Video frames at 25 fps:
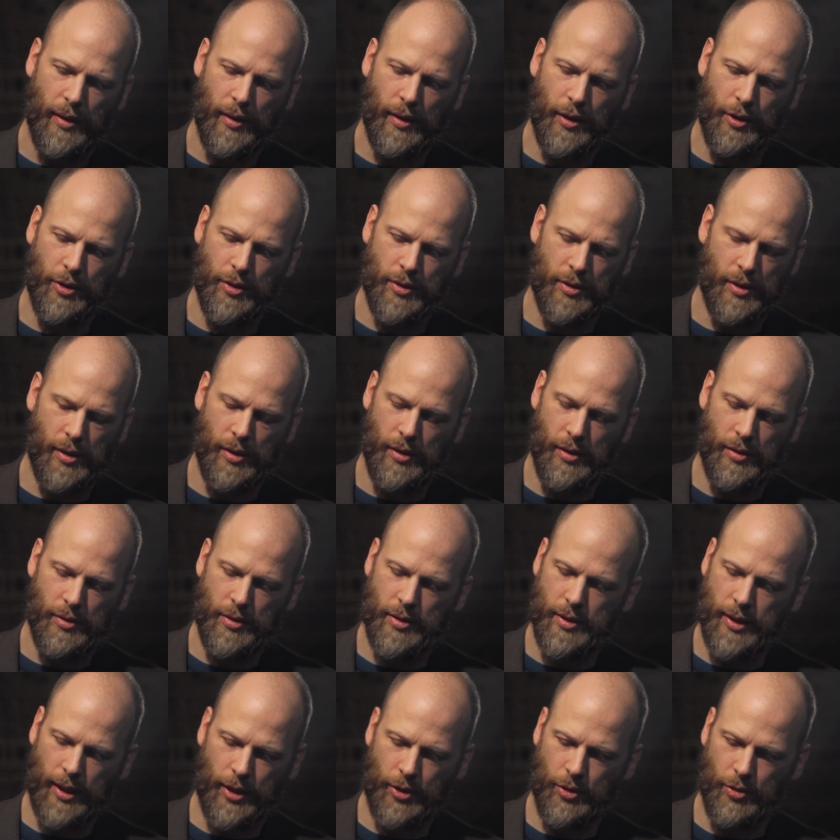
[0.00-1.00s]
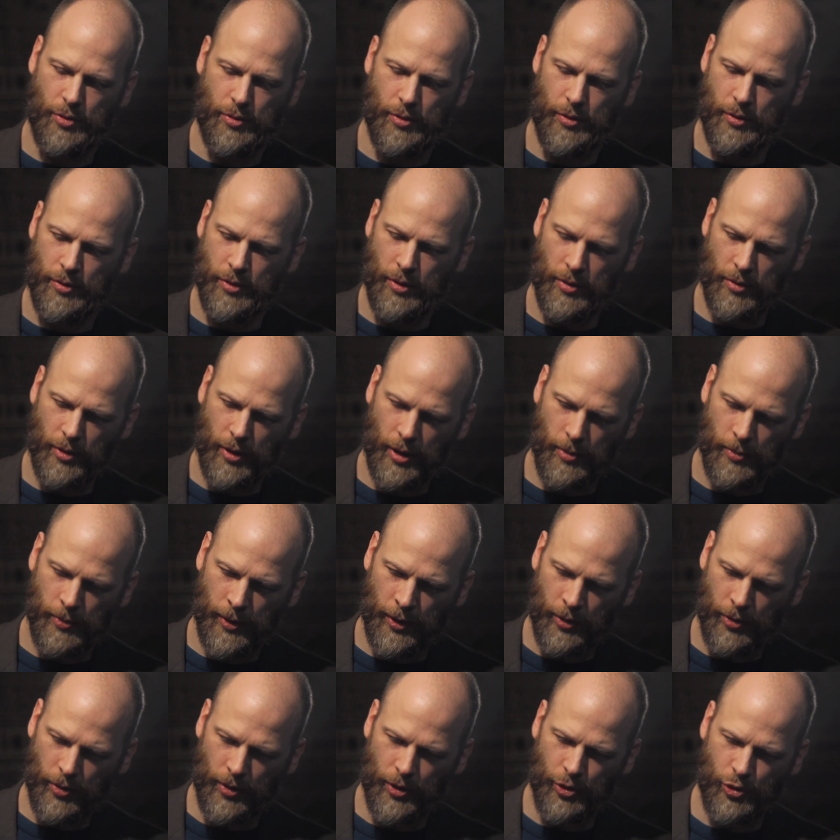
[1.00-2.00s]
like you say, you don't come
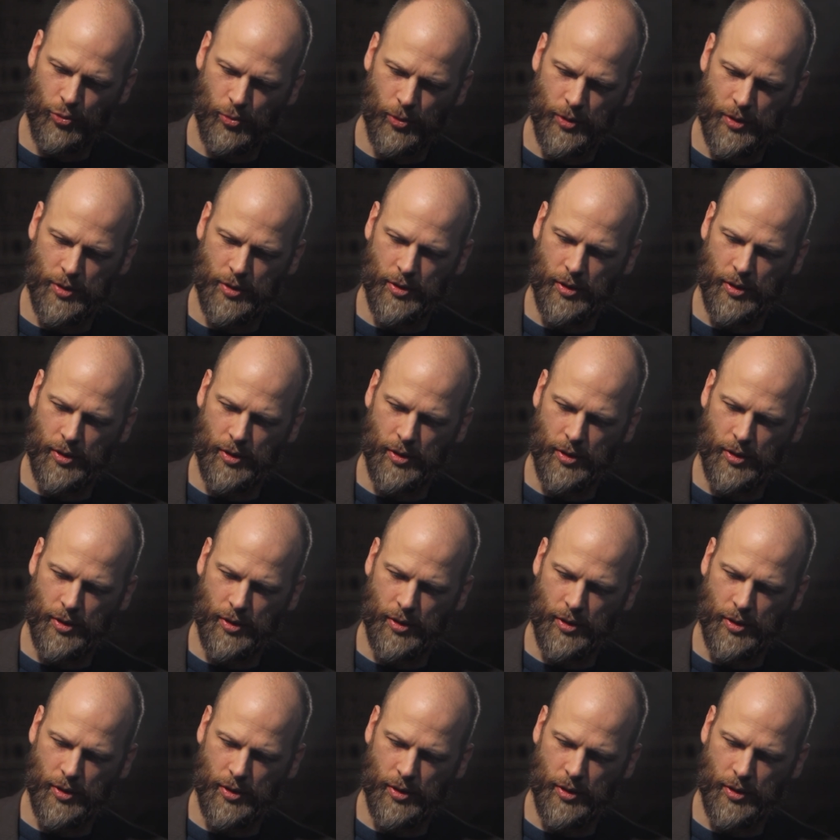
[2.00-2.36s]
into this with